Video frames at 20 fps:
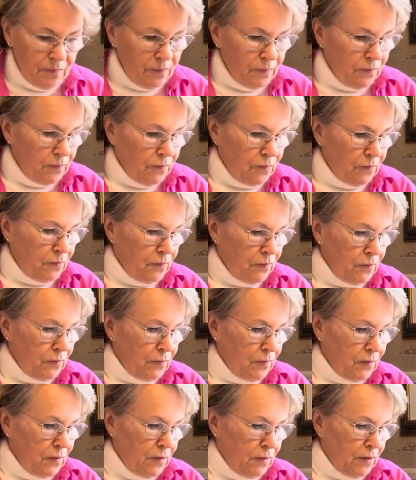
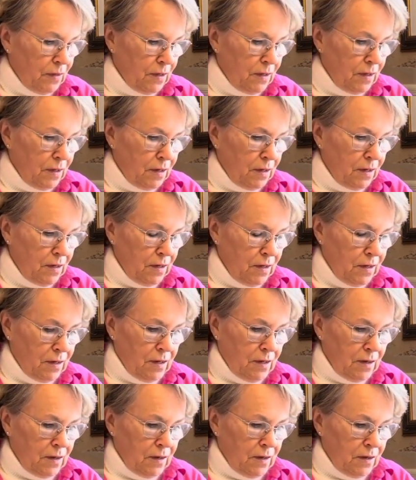
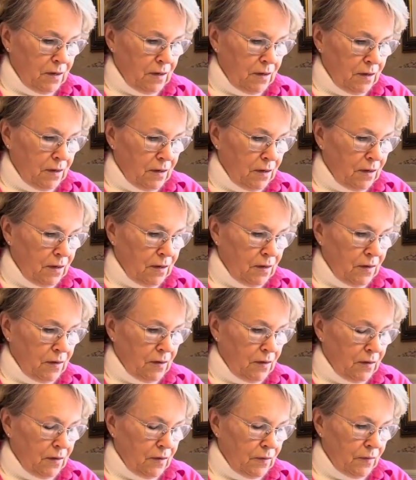
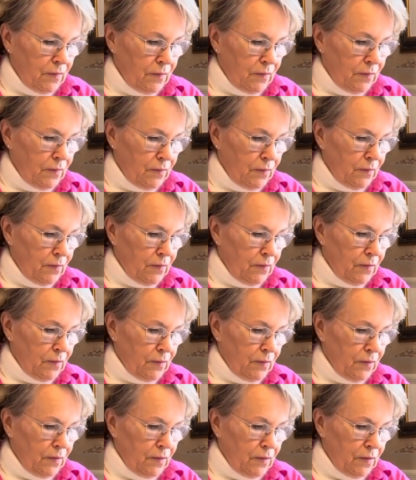
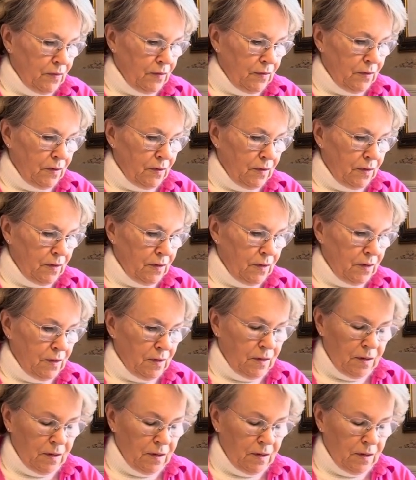Nothing is said.